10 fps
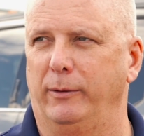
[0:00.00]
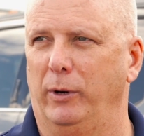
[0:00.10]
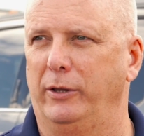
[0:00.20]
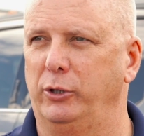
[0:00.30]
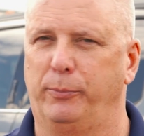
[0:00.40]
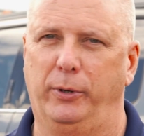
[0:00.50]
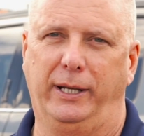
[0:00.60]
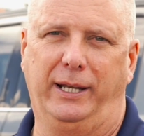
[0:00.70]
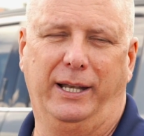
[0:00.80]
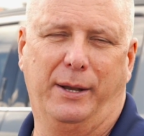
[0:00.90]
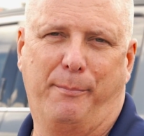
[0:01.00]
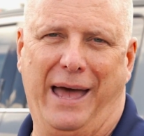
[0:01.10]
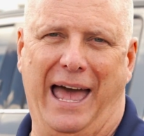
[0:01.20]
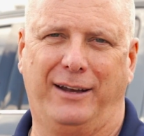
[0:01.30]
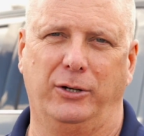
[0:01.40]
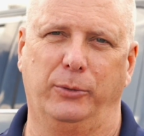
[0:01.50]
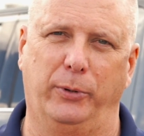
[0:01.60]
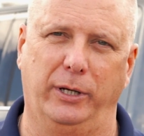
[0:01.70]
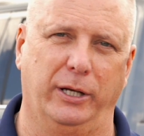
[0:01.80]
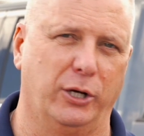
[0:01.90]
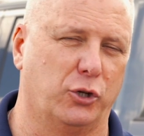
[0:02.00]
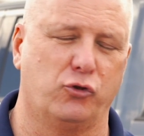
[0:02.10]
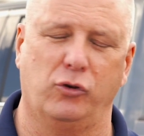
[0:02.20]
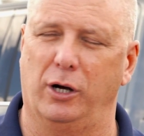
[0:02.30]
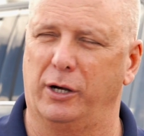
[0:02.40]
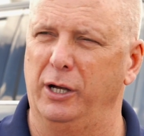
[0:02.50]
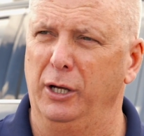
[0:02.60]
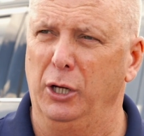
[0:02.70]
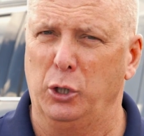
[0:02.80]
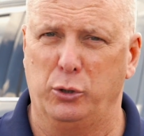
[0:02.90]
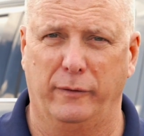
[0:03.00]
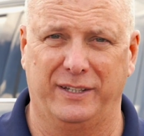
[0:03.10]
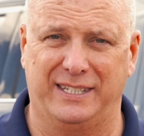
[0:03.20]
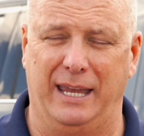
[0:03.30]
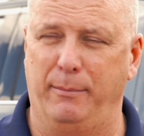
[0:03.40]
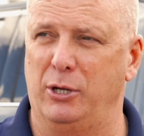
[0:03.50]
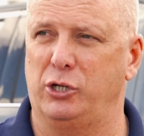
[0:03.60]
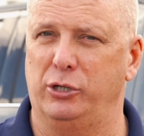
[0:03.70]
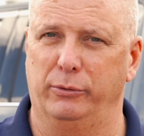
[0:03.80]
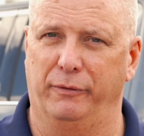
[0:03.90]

Whether you're putting it in the back or you're putting it in the trunk, you have the same issue.